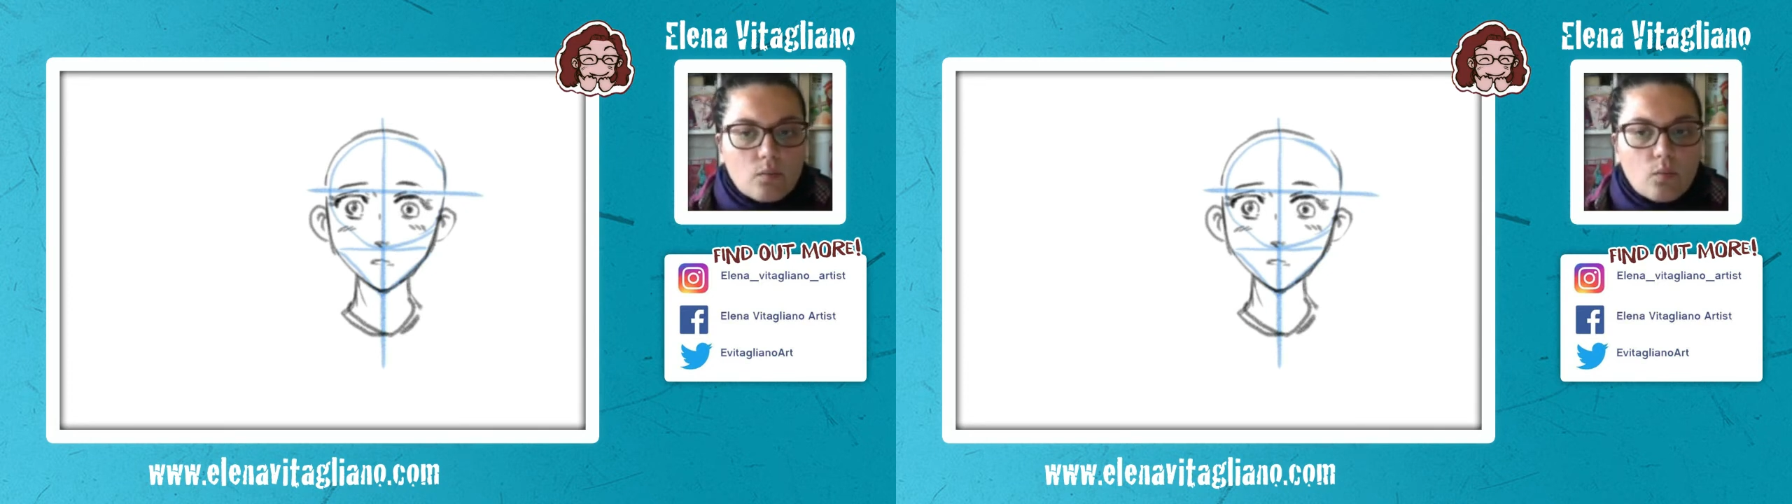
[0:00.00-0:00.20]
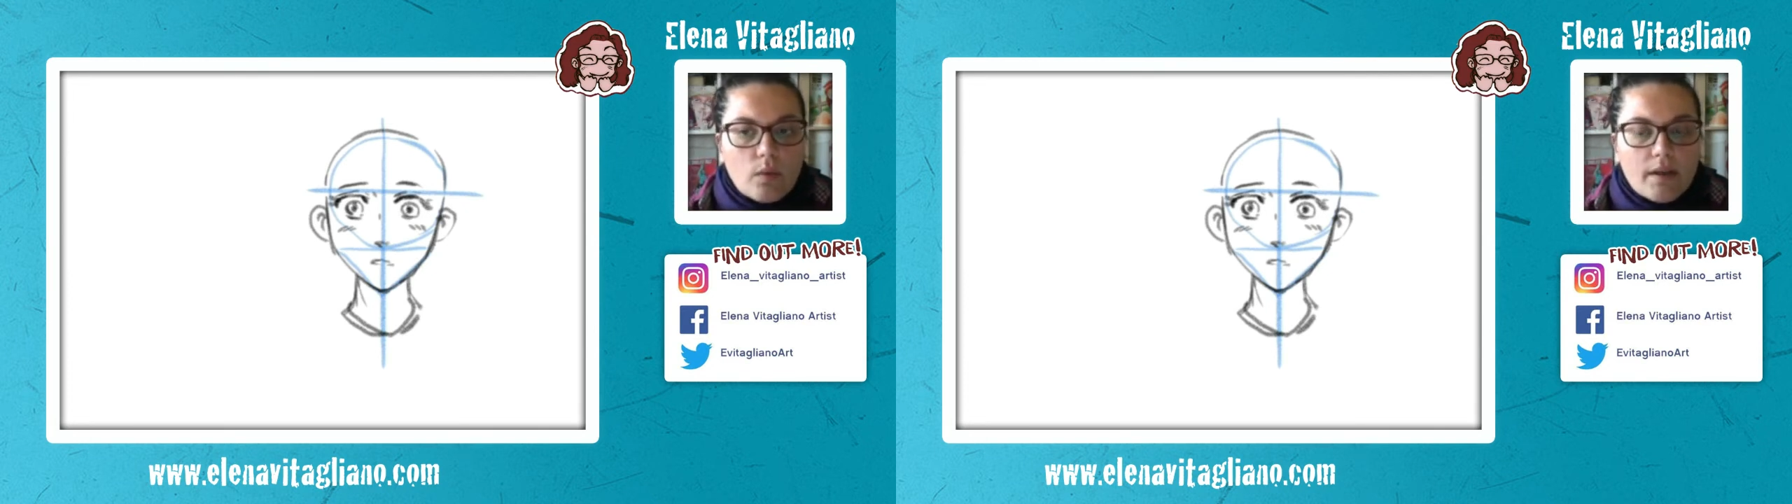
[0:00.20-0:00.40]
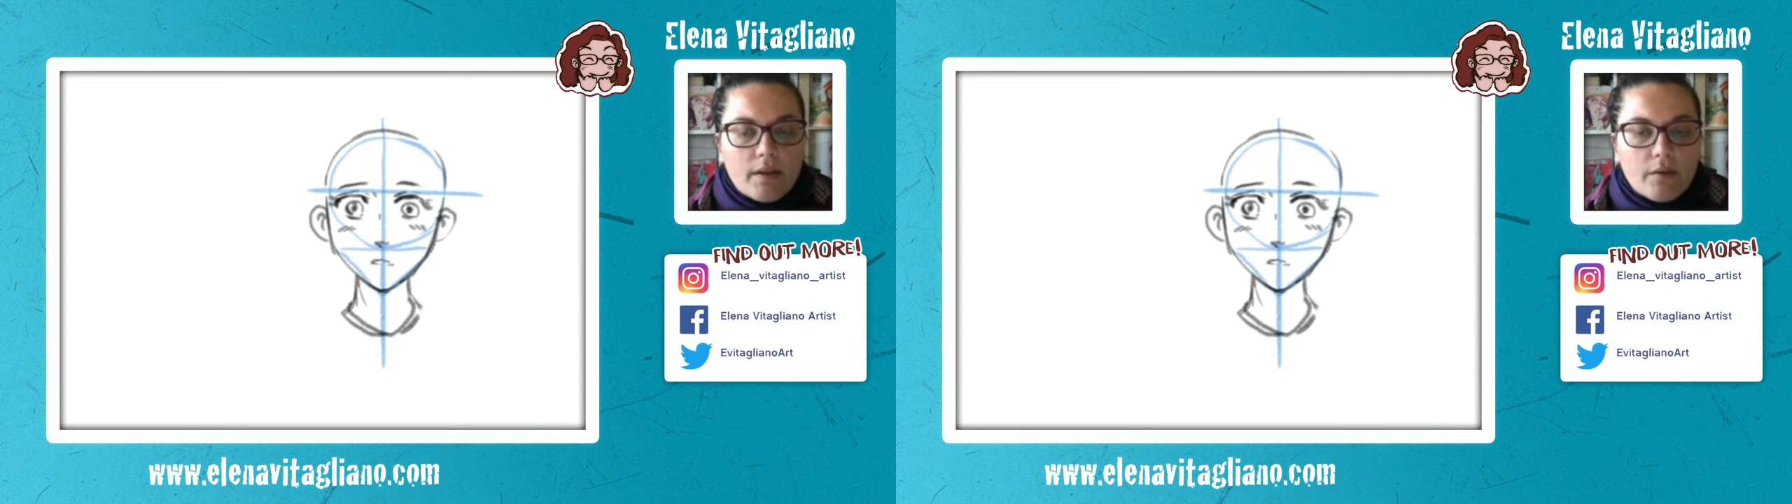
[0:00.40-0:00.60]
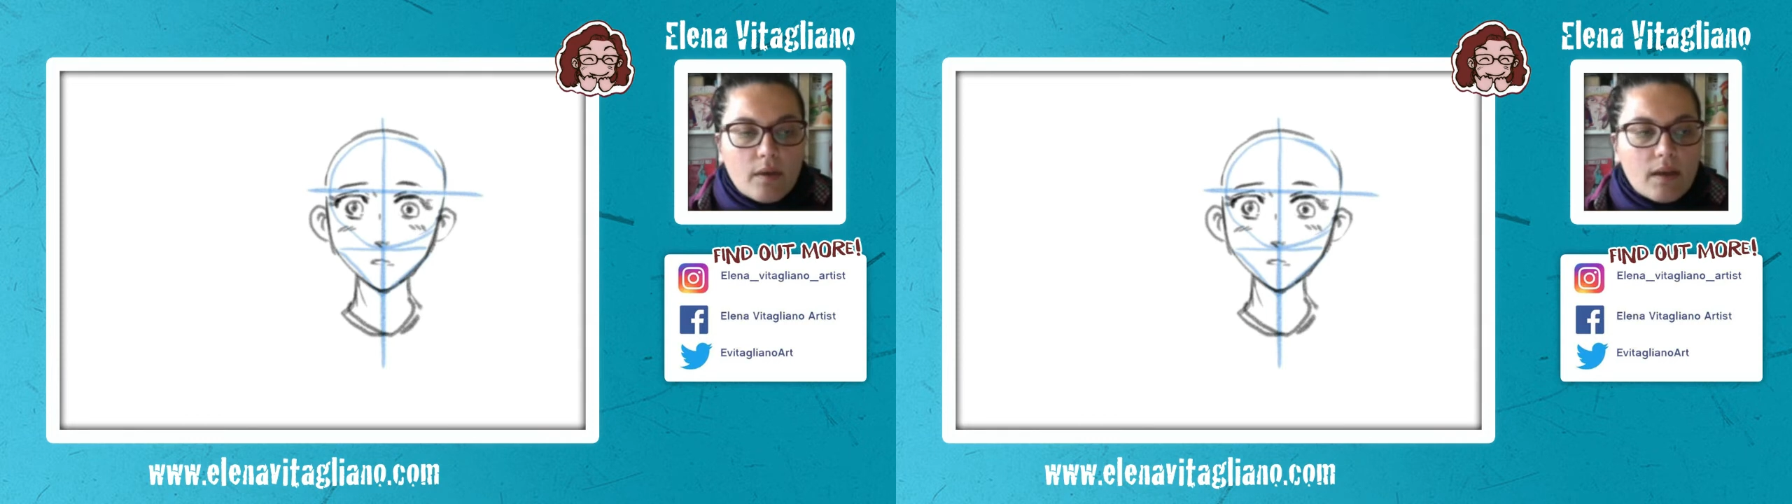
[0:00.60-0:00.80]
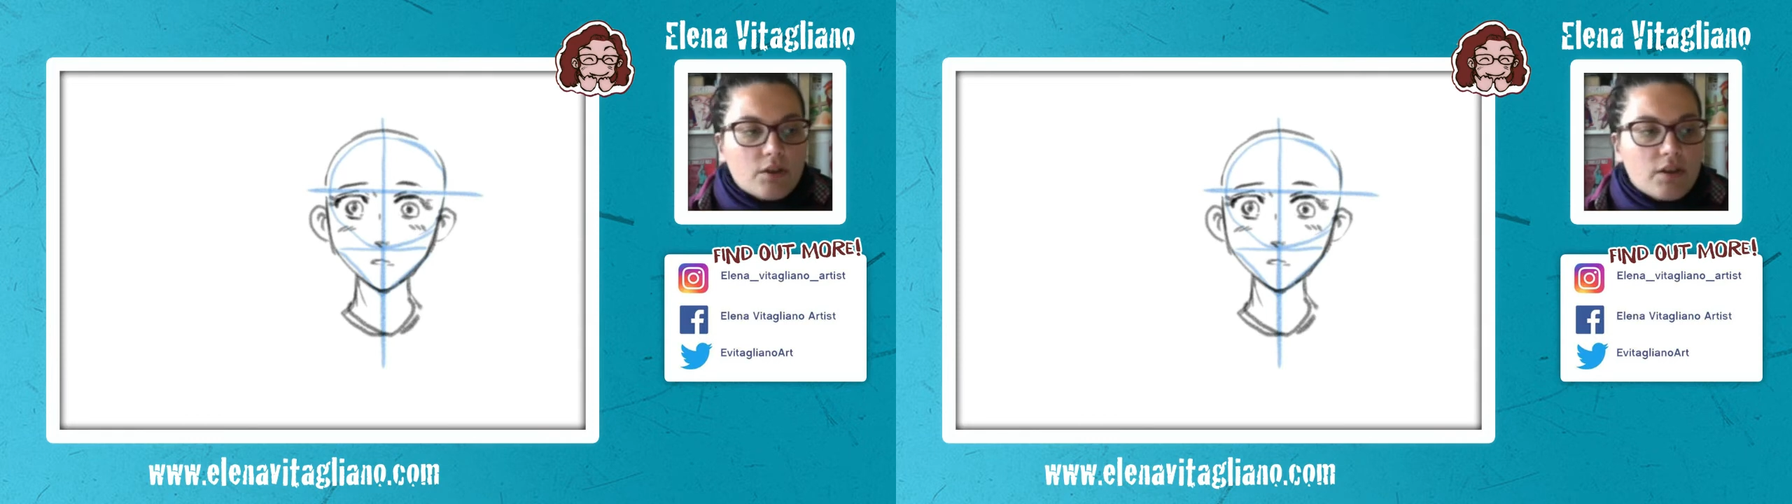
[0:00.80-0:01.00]
when you
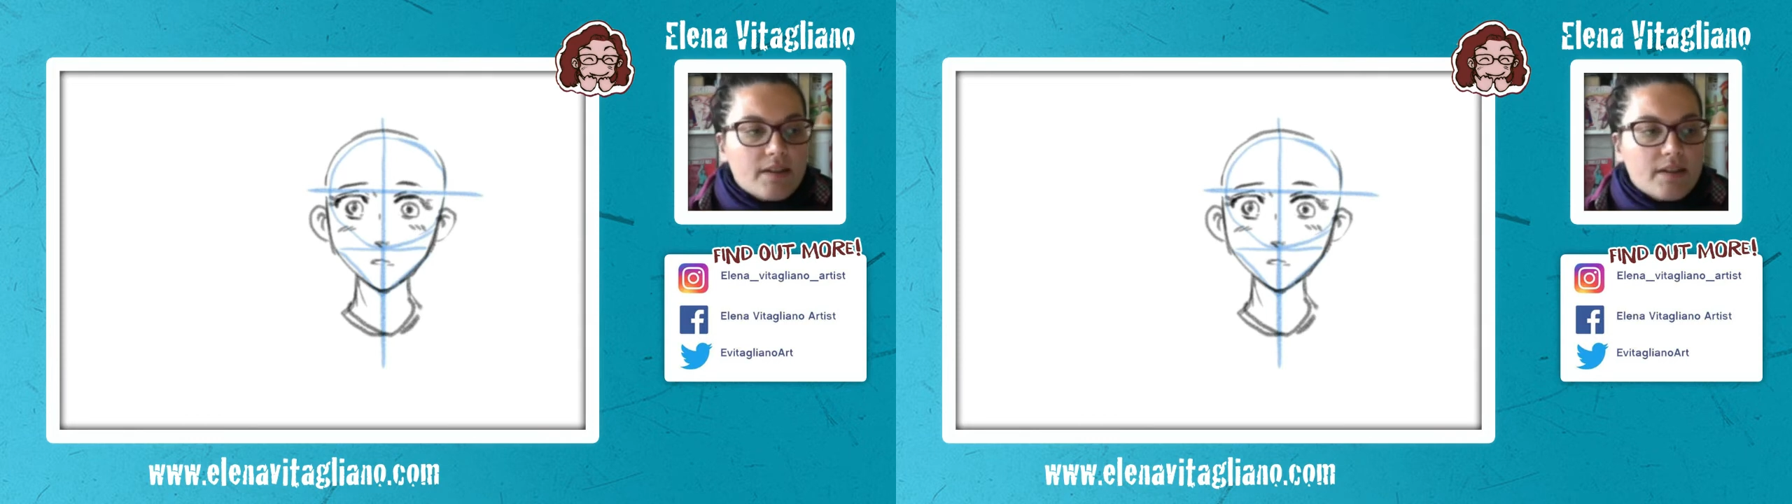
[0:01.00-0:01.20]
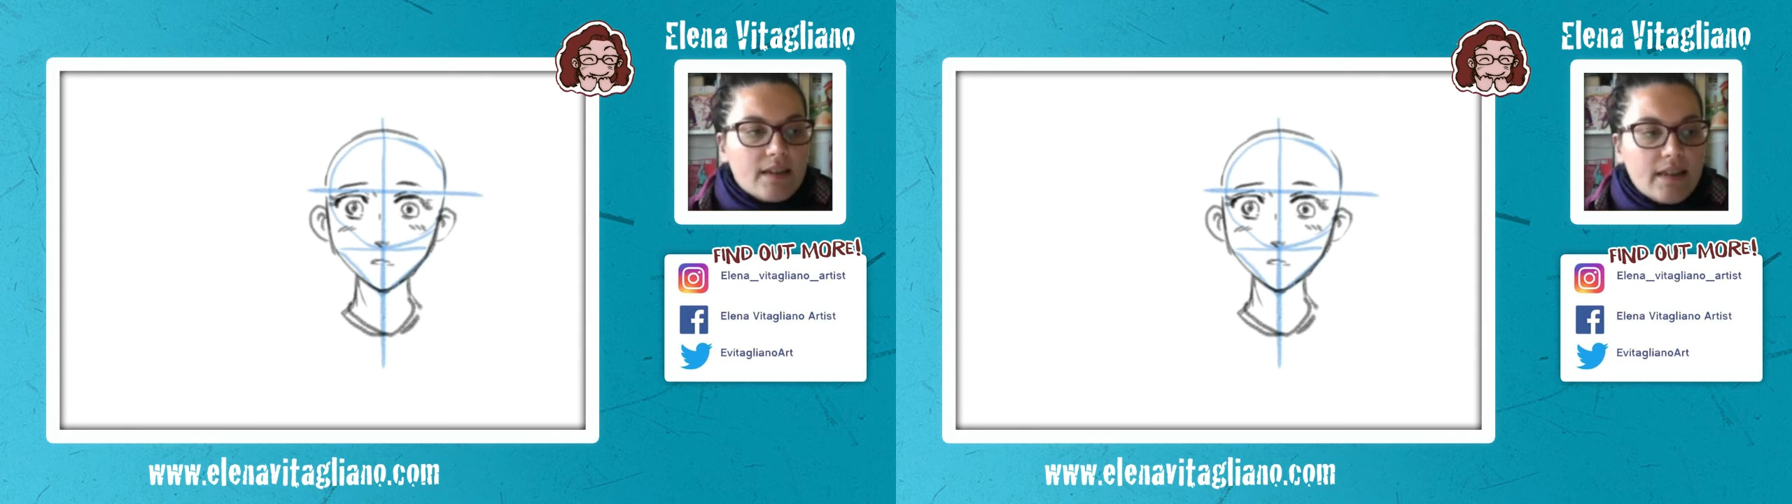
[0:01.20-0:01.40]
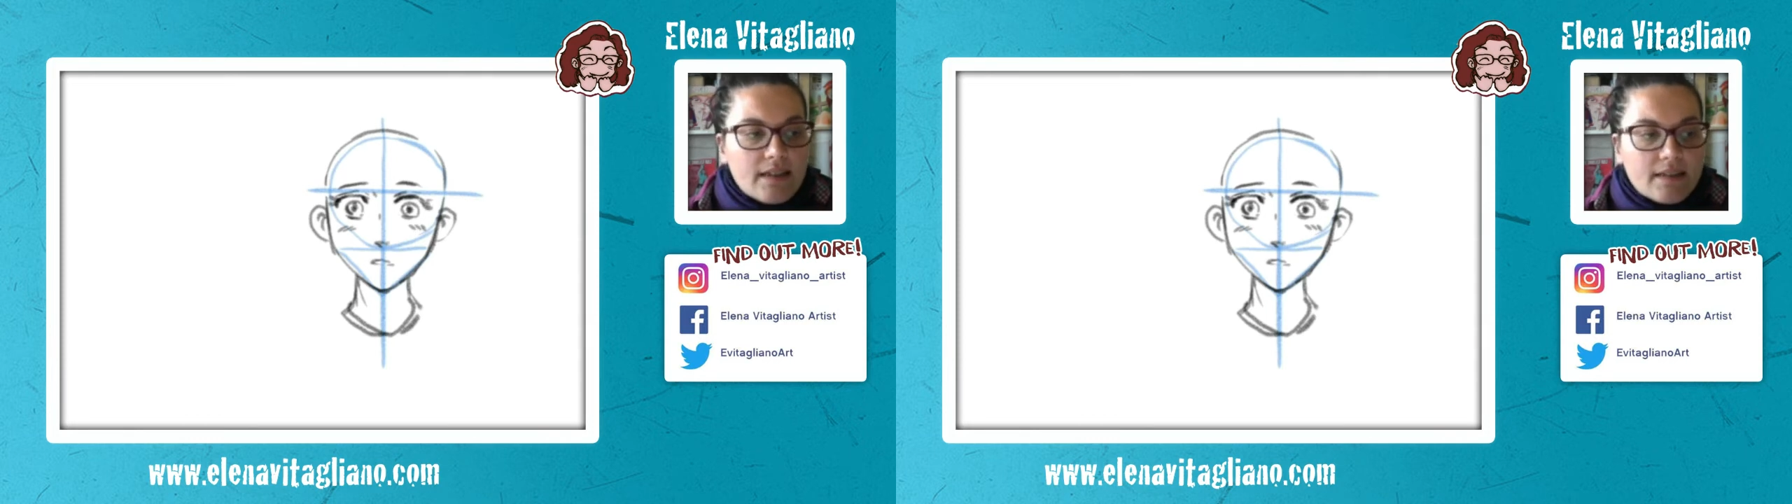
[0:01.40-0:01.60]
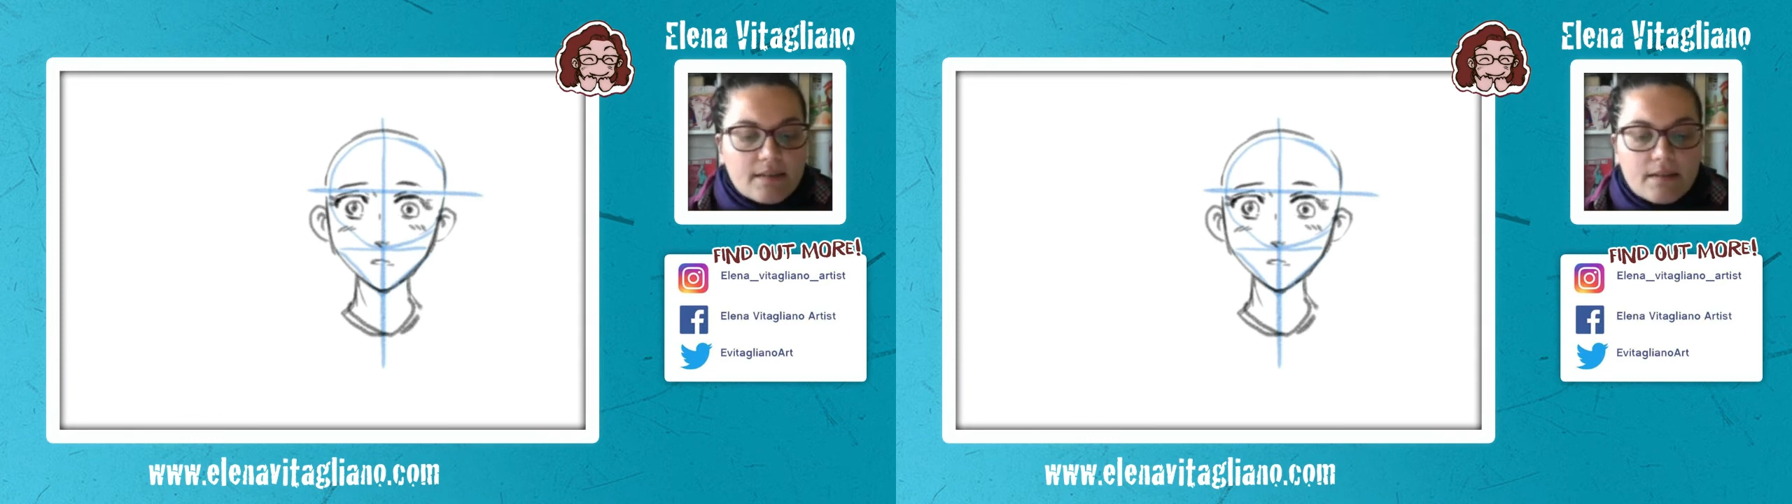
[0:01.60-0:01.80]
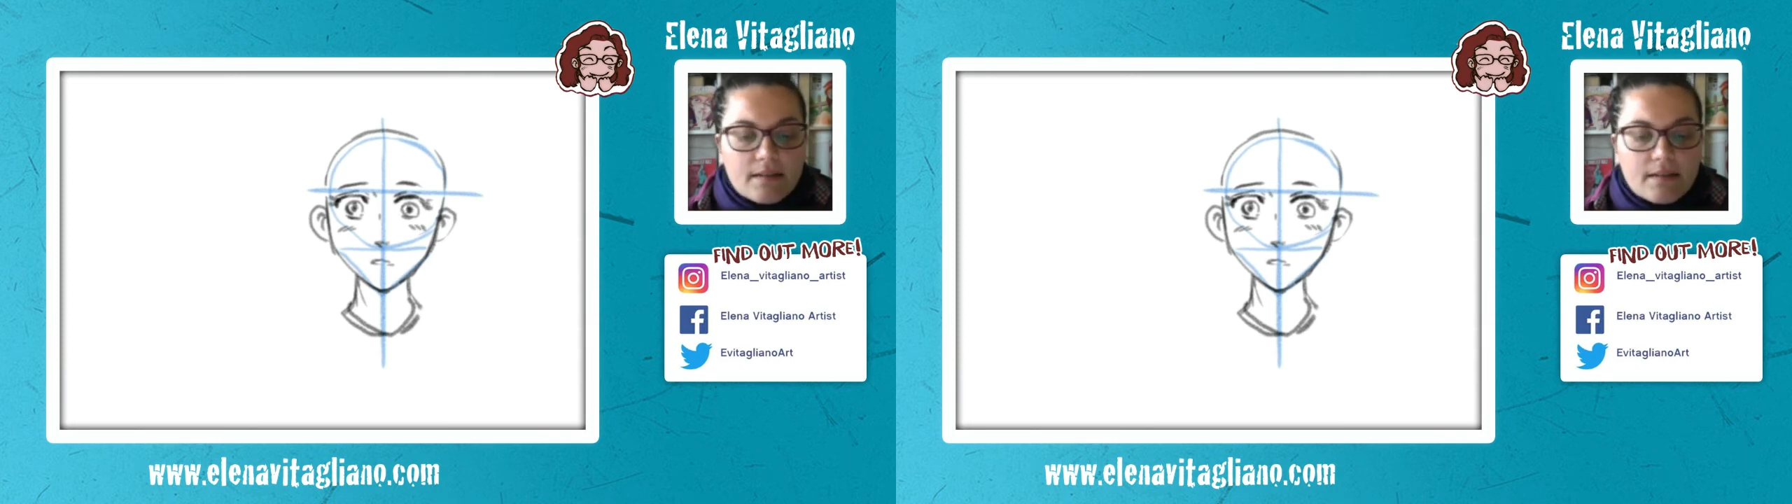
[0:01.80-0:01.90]
actually delete